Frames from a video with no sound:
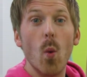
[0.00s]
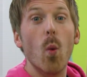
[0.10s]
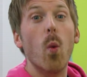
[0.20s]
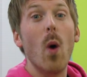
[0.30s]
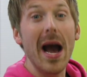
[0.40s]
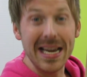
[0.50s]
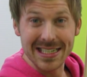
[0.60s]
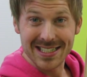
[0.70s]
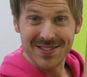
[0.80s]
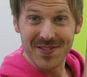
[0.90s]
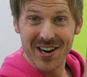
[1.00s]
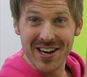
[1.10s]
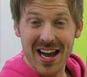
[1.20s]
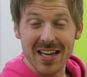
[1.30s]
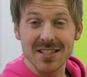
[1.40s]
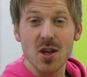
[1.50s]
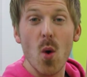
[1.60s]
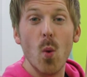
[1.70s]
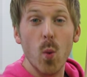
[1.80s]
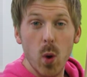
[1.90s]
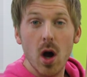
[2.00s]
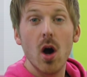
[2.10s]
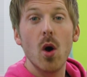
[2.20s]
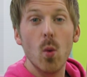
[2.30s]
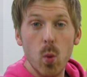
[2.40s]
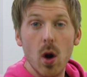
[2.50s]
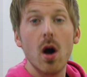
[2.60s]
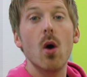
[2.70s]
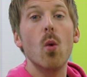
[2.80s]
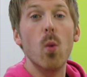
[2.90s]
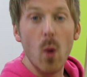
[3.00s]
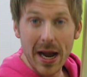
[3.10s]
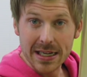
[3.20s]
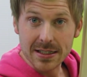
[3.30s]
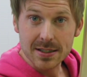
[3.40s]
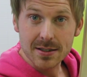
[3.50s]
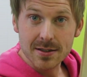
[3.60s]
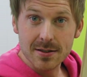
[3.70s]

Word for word: White. Very nice. W, w, white.